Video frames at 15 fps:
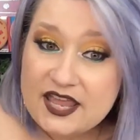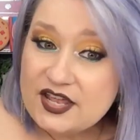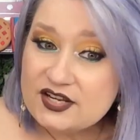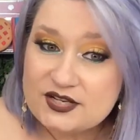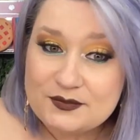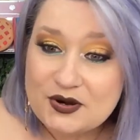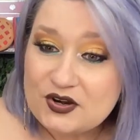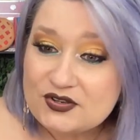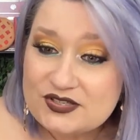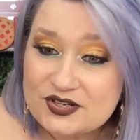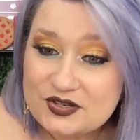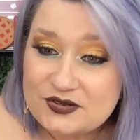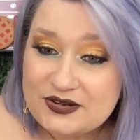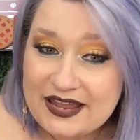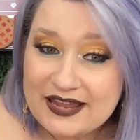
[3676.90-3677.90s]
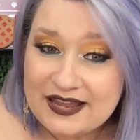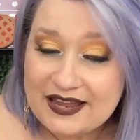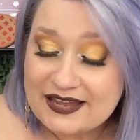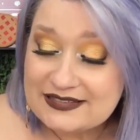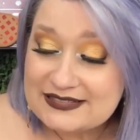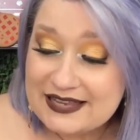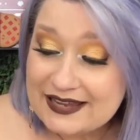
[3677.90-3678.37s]
Tomorrow's a new day.
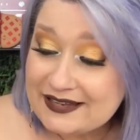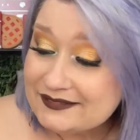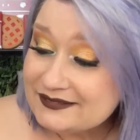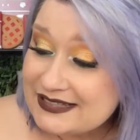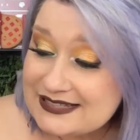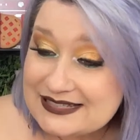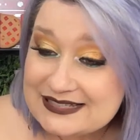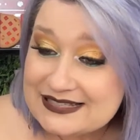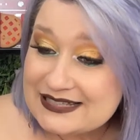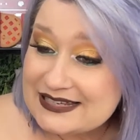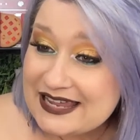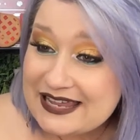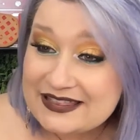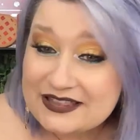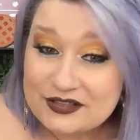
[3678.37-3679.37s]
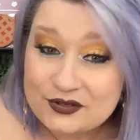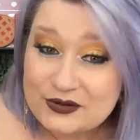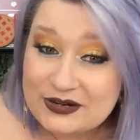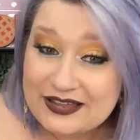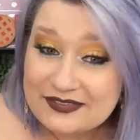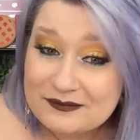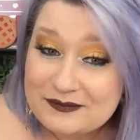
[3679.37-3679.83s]
I say, this is the day the Lord
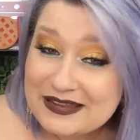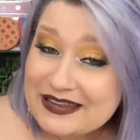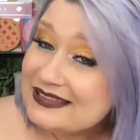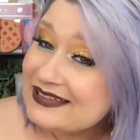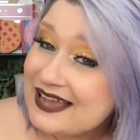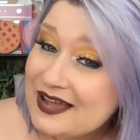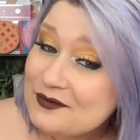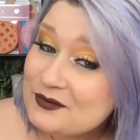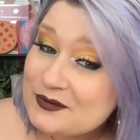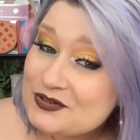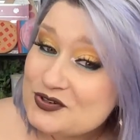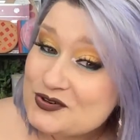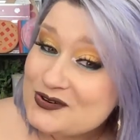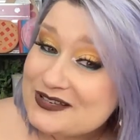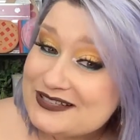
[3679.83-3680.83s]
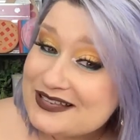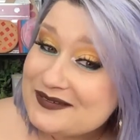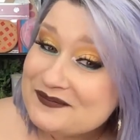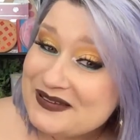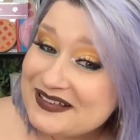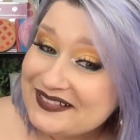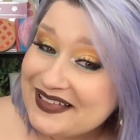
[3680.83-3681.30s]
hath made. I'll rejoice and
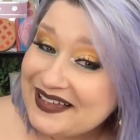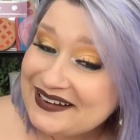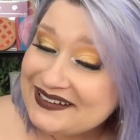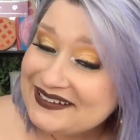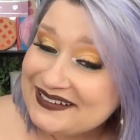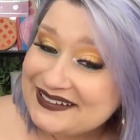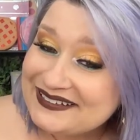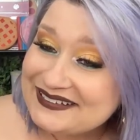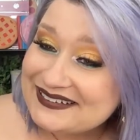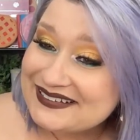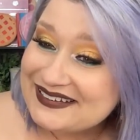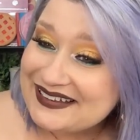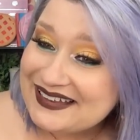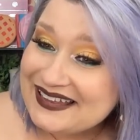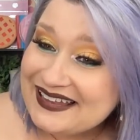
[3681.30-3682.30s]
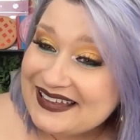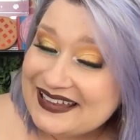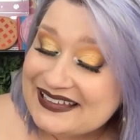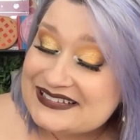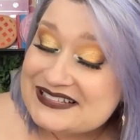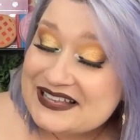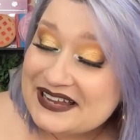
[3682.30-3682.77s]
be glad in it.
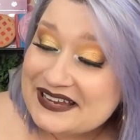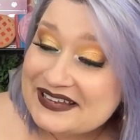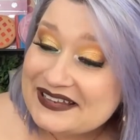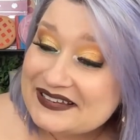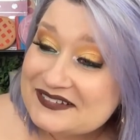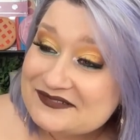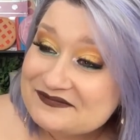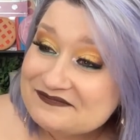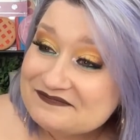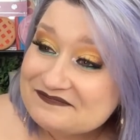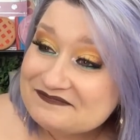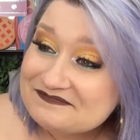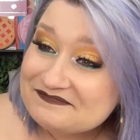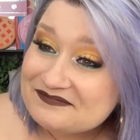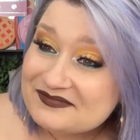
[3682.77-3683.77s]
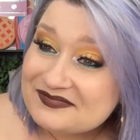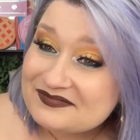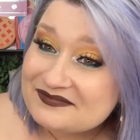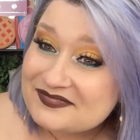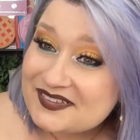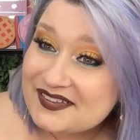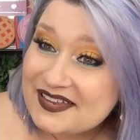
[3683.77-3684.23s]
It's like
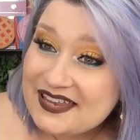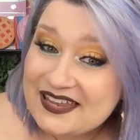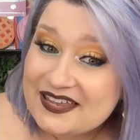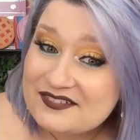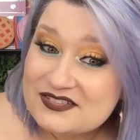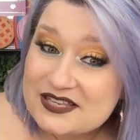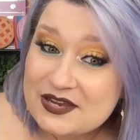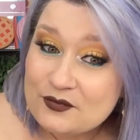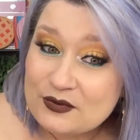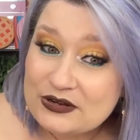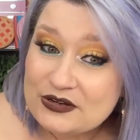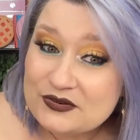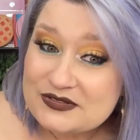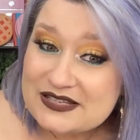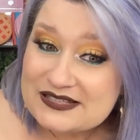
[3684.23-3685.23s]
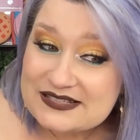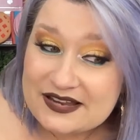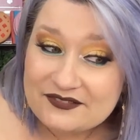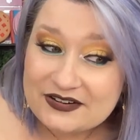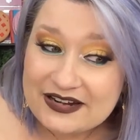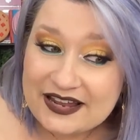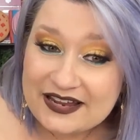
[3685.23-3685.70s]
he renews us
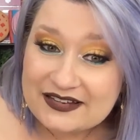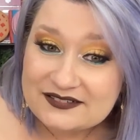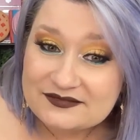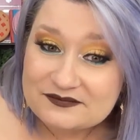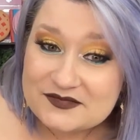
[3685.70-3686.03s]
every day.